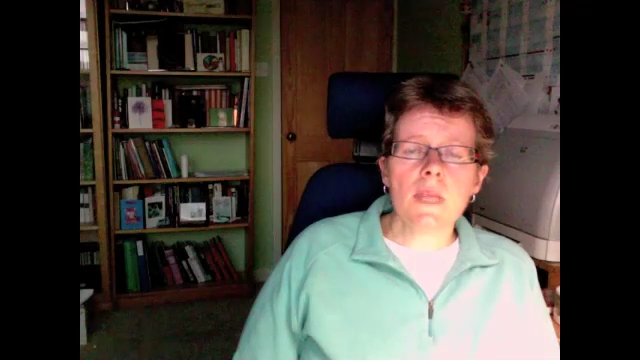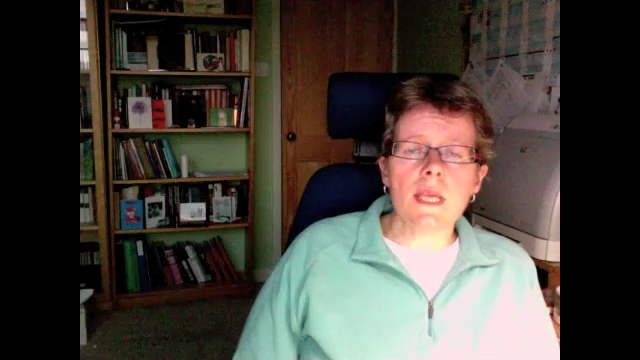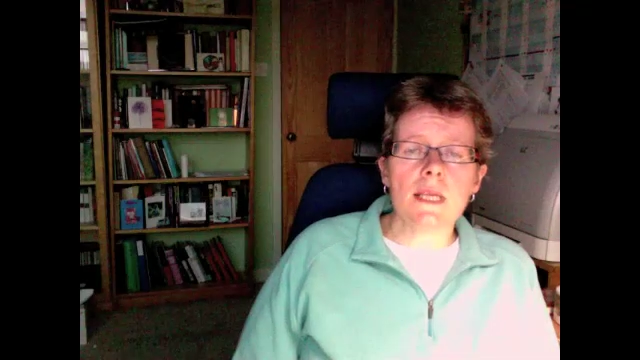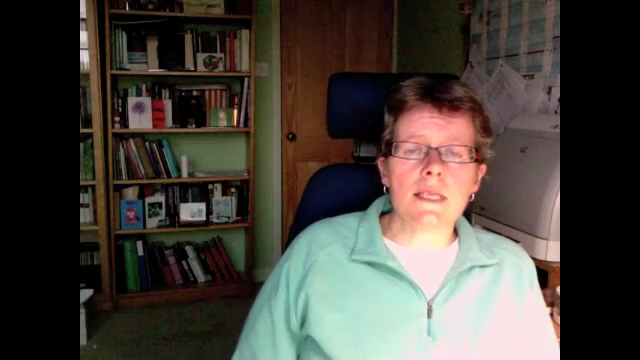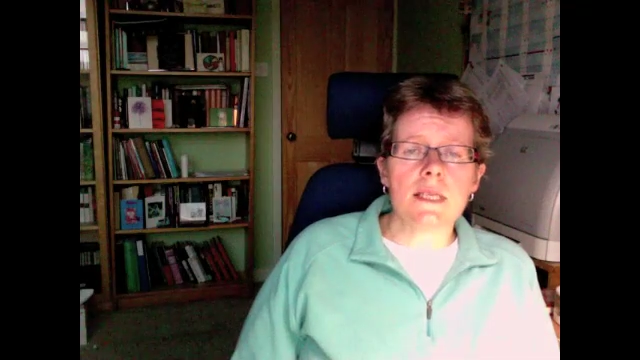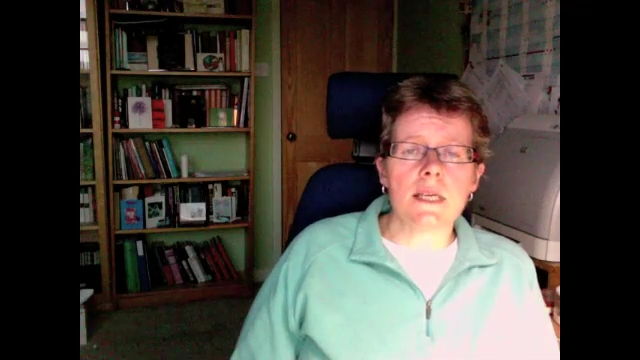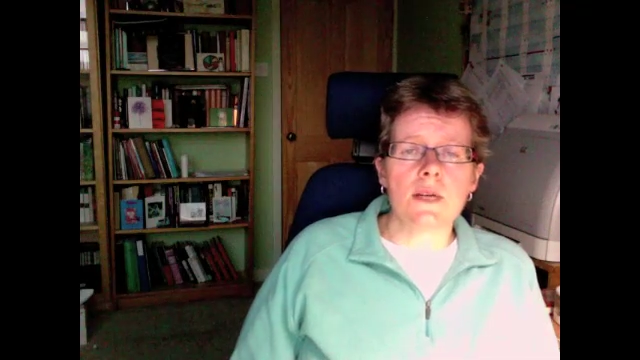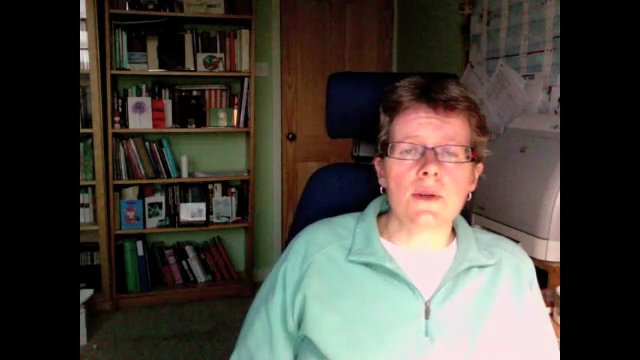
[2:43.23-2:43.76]

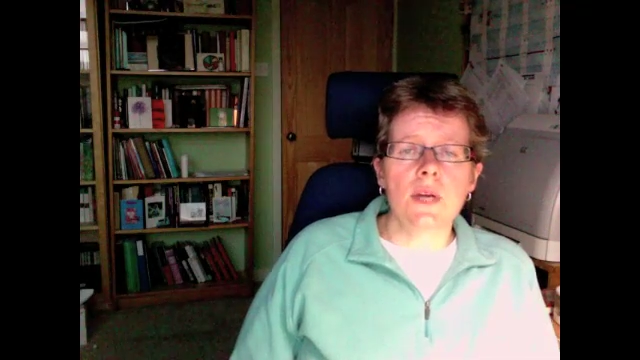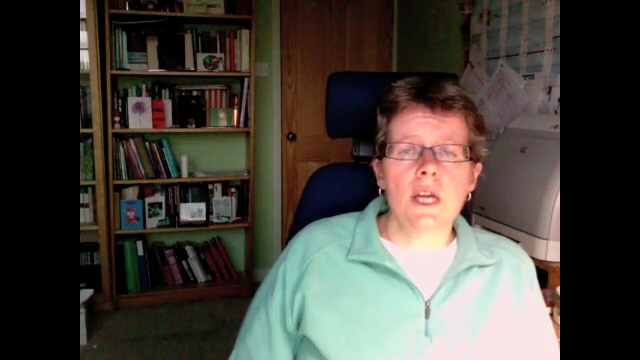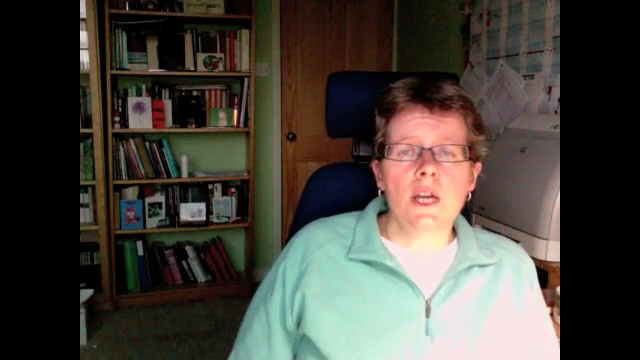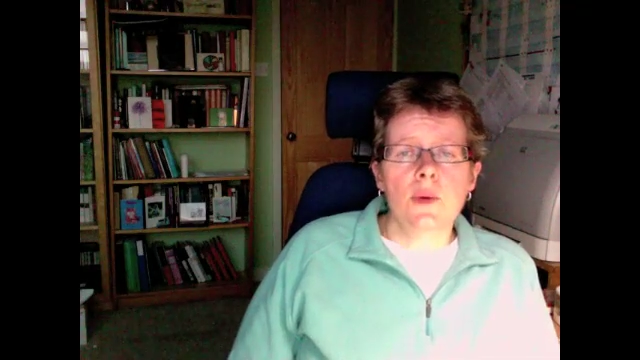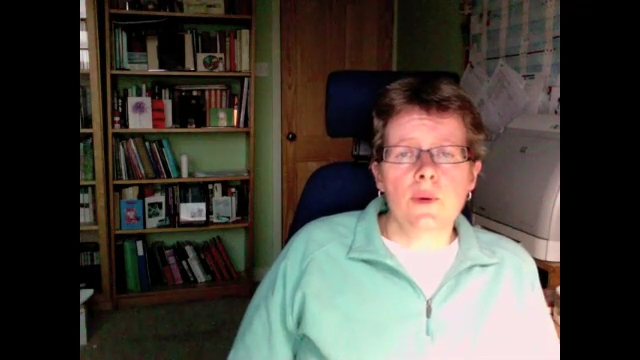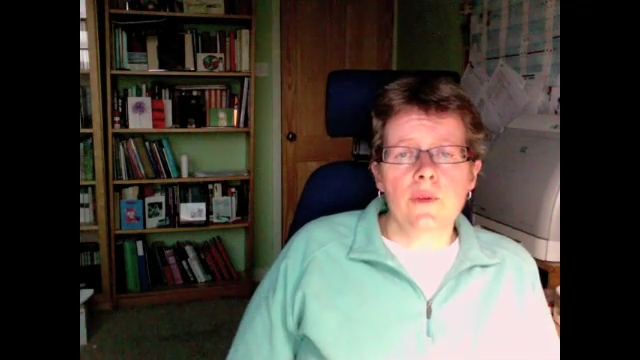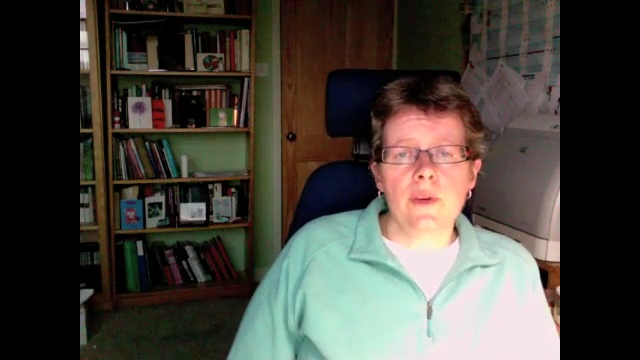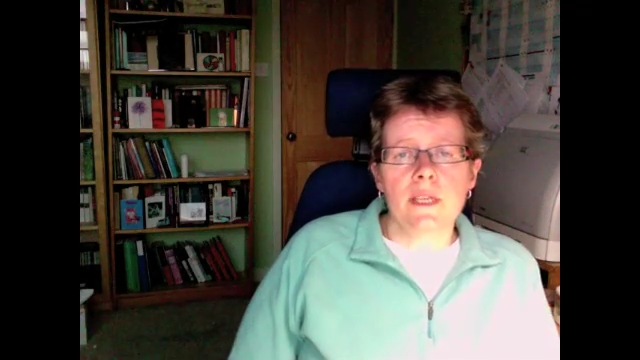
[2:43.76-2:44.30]
So
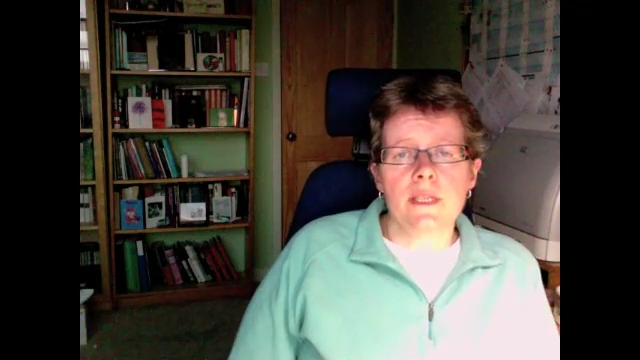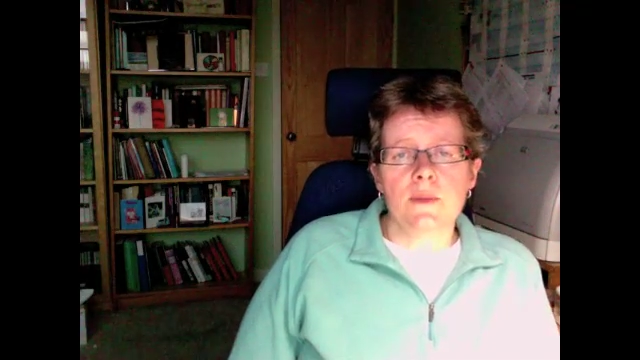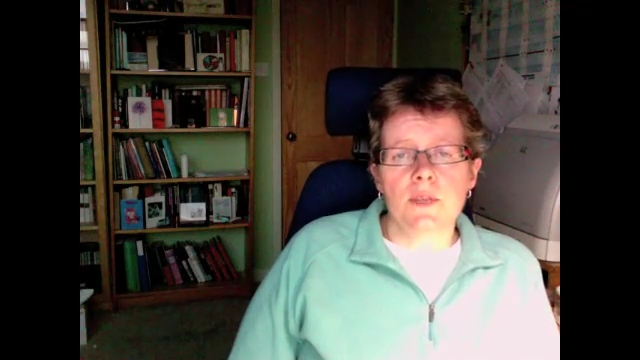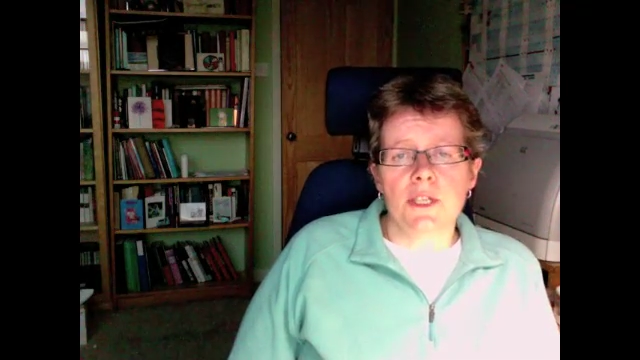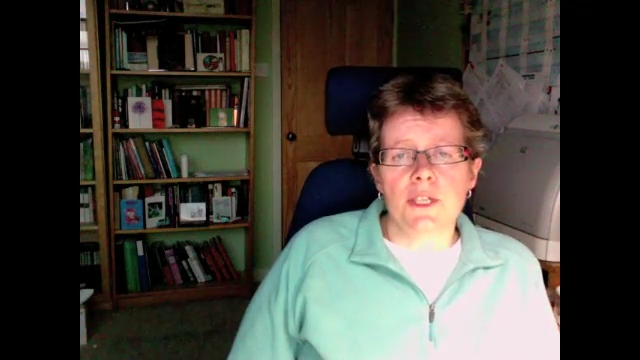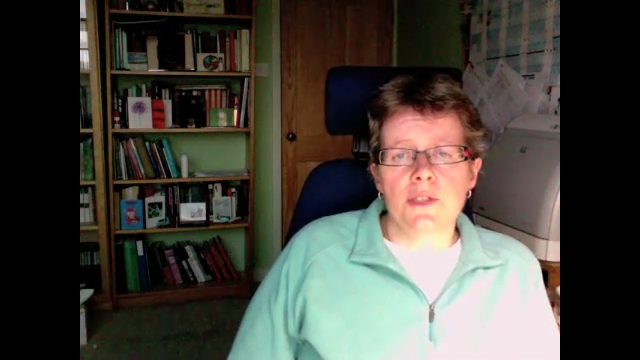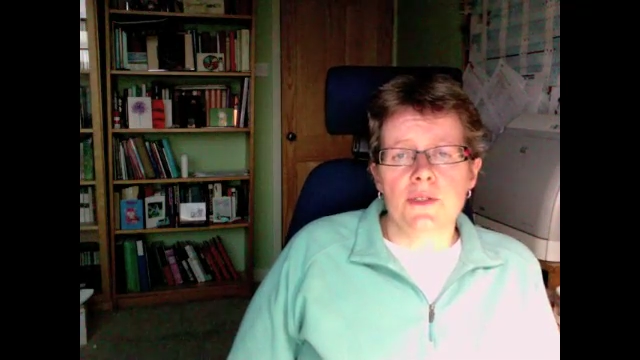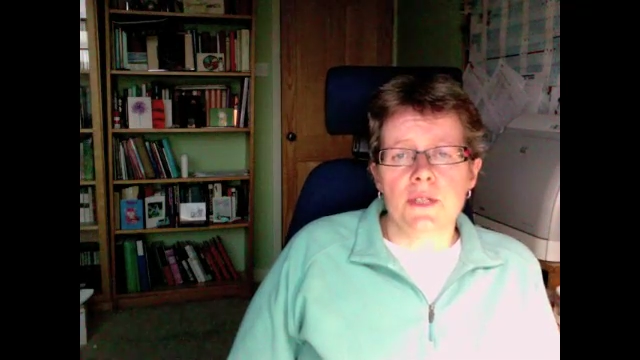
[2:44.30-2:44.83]
we've had some
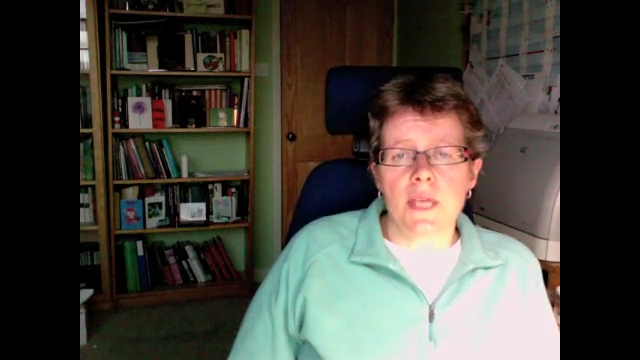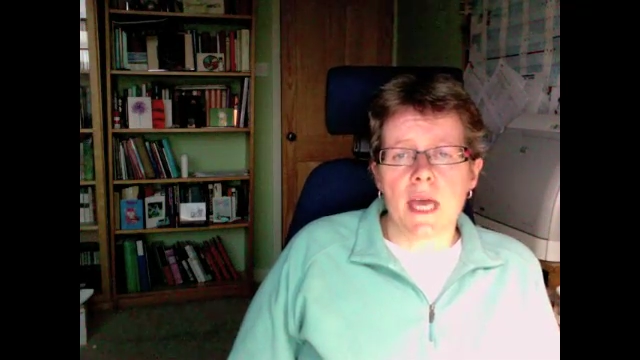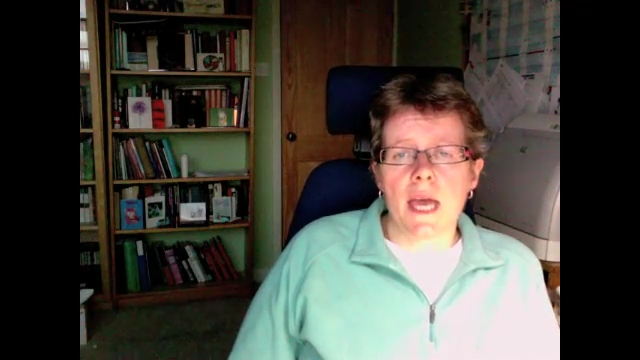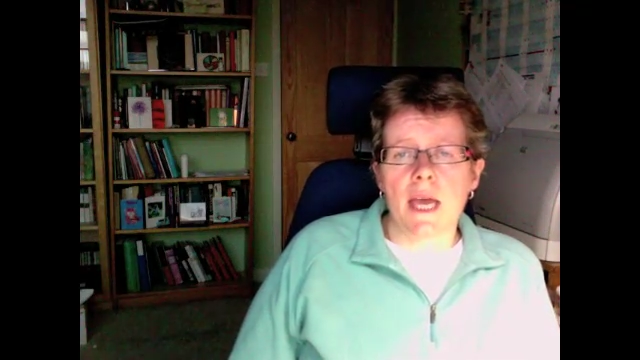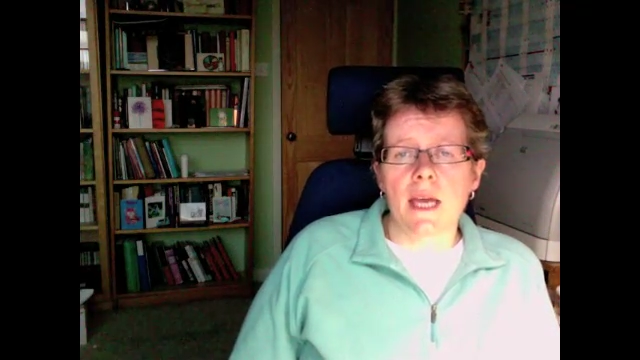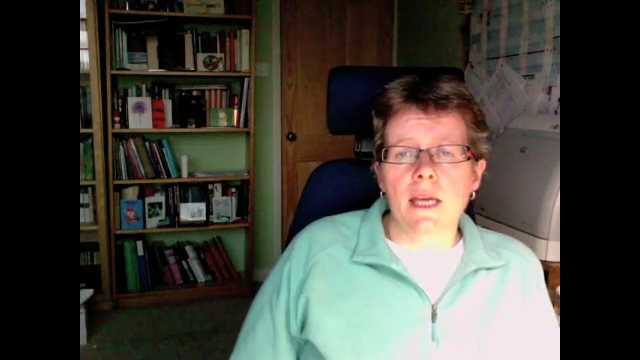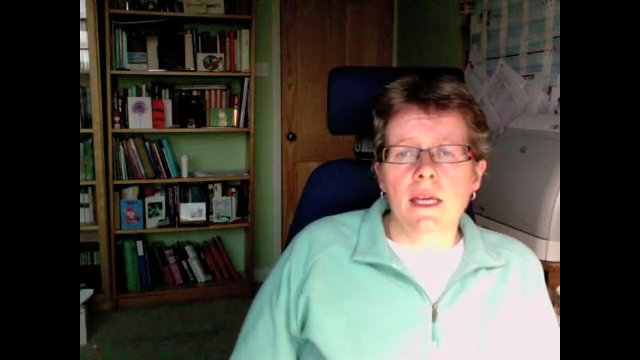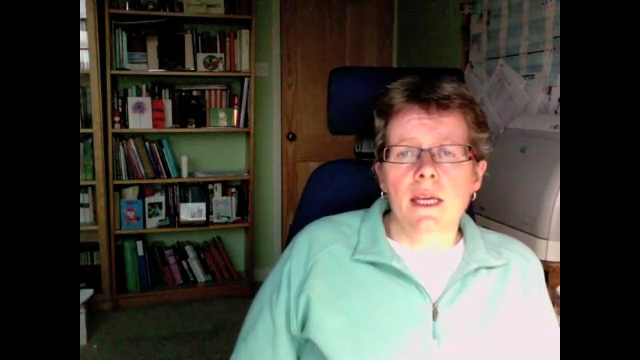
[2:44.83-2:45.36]
issues there.